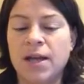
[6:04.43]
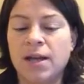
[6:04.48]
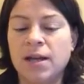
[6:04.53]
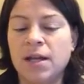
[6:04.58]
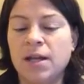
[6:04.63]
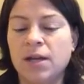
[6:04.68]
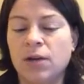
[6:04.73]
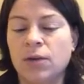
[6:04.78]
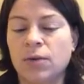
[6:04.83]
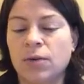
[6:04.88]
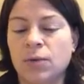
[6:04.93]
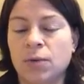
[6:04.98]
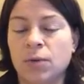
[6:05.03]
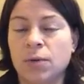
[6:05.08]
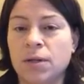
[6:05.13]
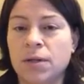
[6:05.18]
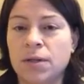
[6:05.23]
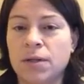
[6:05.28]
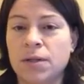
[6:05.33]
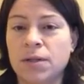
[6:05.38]
any
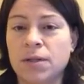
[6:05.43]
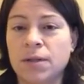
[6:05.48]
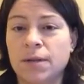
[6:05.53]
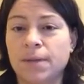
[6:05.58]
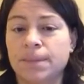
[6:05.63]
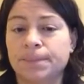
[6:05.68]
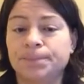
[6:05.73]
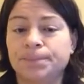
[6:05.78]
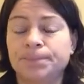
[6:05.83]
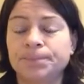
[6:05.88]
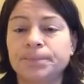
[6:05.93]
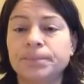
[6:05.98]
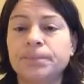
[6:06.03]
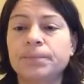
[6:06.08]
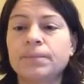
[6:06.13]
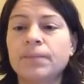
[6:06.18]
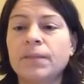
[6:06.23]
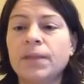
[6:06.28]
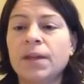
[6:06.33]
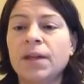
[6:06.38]
cords
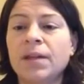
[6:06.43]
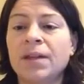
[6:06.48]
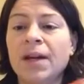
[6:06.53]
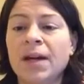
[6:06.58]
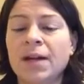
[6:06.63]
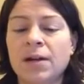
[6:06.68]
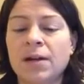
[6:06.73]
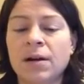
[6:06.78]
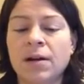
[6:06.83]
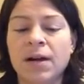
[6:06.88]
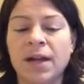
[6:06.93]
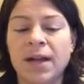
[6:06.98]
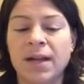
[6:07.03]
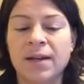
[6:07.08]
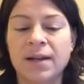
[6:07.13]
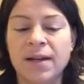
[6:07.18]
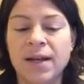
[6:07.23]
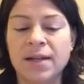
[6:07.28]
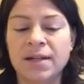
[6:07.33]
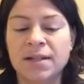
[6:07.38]
that are
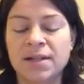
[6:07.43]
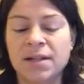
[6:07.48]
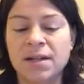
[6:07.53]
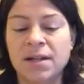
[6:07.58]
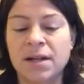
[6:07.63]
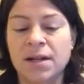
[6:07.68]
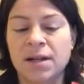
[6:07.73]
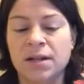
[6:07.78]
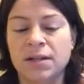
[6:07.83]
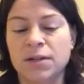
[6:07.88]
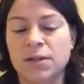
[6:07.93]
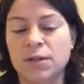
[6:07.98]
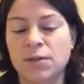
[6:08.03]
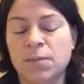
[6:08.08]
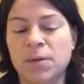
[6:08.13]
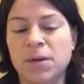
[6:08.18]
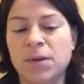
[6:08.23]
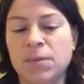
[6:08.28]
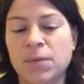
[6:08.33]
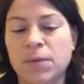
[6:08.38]
connecting us to
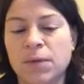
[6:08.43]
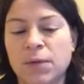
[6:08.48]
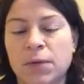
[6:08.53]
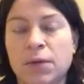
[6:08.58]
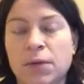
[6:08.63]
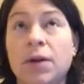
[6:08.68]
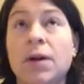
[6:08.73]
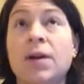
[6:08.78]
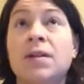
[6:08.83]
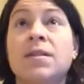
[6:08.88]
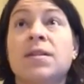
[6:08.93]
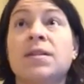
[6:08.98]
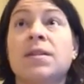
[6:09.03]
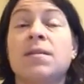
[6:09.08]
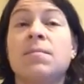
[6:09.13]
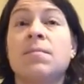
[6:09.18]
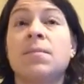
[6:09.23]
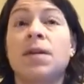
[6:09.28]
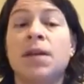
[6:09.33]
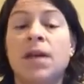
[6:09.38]
people, thoughts,
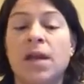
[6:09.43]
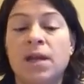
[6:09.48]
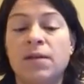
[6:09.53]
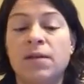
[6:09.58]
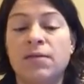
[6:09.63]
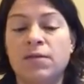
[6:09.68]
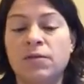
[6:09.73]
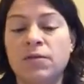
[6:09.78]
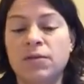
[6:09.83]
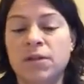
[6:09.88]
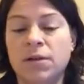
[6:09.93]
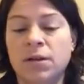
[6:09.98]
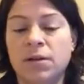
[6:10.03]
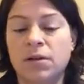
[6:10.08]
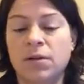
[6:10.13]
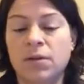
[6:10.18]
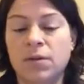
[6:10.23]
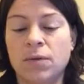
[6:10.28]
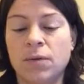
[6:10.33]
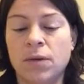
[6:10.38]
and behaviors
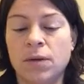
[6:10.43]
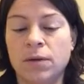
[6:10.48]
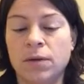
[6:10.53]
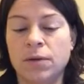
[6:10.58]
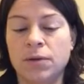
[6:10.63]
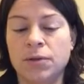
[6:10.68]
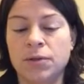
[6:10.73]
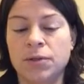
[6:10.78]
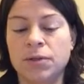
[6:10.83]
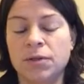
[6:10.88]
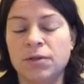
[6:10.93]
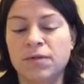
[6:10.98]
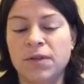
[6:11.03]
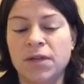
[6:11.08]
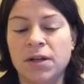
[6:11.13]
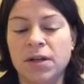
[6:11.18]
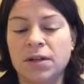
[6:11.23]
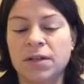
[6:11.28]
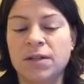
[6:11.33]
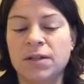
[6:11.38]
that are no longer
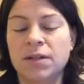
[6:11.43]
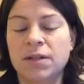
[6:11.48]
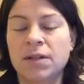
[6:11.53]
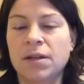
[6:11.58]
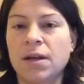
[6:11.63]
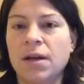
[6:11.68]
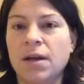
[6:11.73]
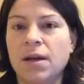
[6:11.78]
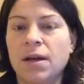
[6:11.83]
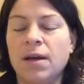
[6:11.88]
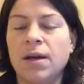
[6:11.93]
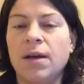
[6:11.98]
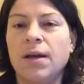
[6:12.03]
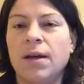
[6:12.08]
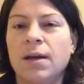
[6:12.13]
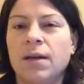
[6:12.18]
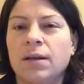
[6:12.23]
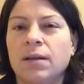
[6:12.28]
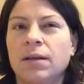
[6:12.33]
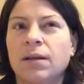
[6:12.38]
serving us,
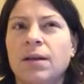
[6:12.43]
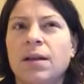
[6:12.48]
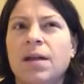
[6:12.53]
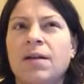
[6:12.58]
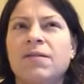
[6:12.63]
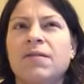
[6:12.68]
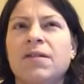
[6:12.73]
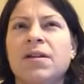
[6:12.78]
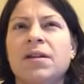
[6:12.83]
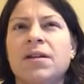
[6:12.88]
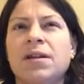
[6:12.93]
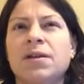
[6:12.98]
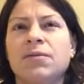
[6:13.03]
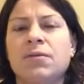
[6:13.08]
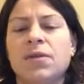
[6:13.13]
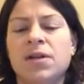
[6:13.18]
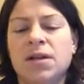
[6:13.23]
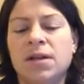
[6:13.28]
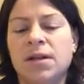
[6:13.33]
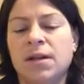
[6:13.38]
and lovingly
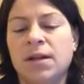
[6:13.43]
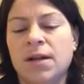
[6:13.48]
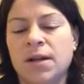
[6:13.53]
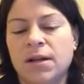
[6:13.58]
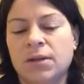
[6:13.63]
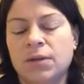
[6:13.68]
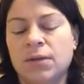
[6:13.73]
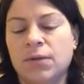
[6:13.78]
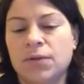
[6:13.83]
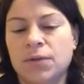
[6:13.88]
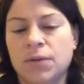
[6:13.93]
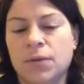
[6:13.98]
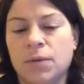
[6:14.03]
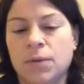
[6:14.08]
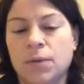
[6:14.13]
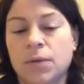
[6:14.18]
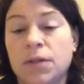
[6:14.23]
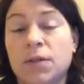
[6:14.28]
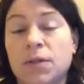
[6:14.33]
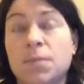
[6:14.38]
reconnect those
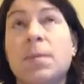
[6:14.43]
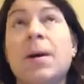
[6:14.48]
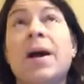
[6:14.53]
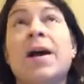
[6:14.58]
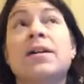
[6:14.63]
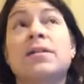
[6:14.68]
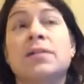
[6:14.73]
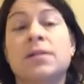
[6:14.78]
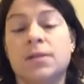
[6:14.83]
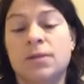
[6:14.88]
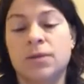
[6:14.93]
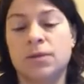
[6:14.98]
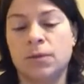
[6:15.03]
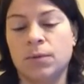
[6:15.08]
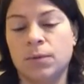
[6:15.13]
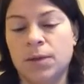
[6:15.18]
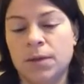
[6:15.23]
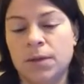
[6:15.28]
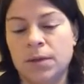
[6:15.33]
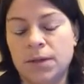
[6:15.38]
cords back to
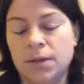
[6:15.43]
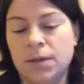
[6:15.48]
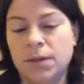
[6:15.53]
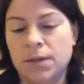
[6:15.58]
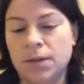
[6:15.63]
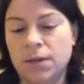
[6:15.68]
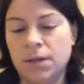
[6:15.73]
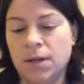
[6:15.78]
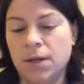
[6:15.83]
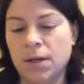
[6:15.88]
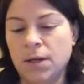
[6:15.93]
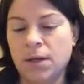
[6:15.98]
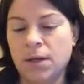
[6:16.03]
source